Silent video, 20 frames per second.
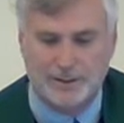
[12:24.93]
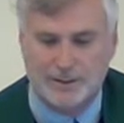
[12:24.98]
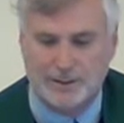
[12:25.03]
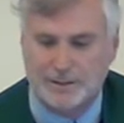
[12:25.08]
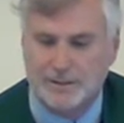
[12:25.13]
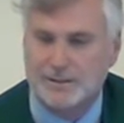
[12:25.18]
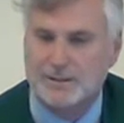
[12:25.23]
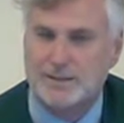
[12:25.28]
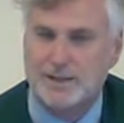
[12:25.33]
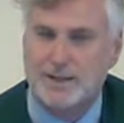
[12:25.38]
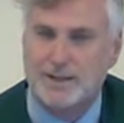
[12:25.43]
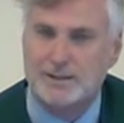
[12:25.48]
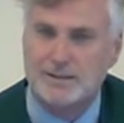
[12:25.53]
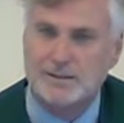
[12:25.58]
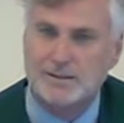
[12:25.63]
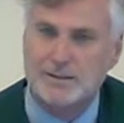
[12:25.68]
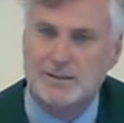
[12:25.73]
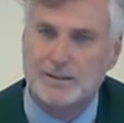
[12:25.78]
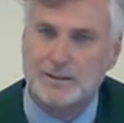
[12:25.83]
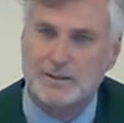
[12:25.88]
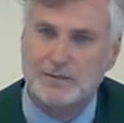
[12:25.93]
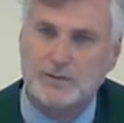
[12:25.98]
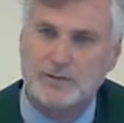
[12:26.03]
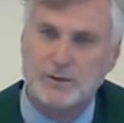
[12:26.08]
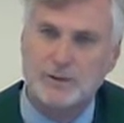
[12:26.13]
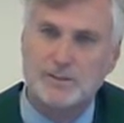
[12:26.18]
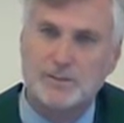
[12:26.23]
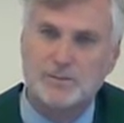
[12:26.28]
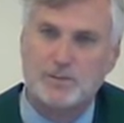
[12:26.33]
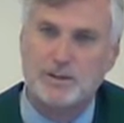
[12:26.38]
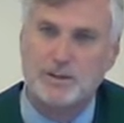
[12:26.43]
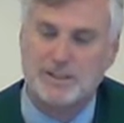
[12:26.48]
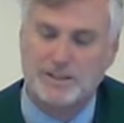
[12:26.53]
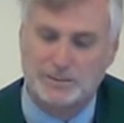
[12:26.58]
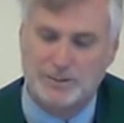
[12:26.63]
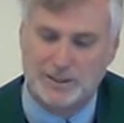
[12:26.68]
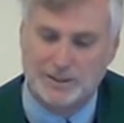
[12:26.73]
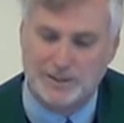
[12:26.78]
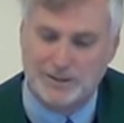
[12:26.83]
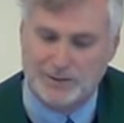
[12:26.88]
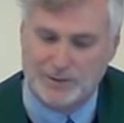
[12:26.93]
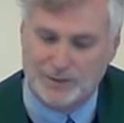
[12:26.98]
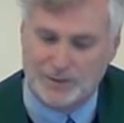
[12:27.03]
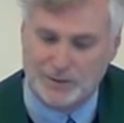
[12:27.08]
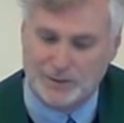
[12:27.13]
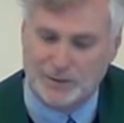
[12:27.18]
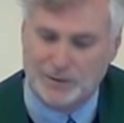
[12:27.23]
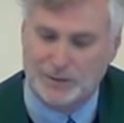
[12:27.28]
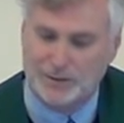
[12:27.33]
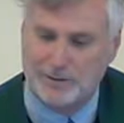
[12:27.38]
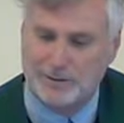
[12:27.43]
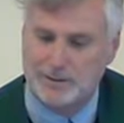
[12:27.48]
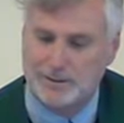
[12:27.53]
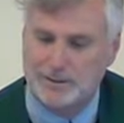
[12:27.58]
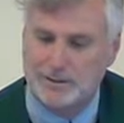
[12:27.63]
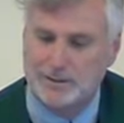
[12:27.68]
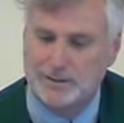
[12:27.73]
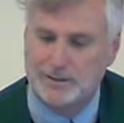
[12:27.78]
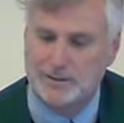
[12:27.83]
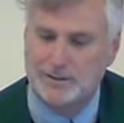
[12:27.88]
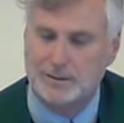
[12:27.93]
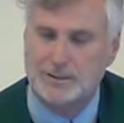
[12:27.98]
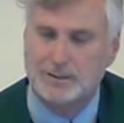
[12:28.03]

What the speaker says: The saints of First Presbyterian Church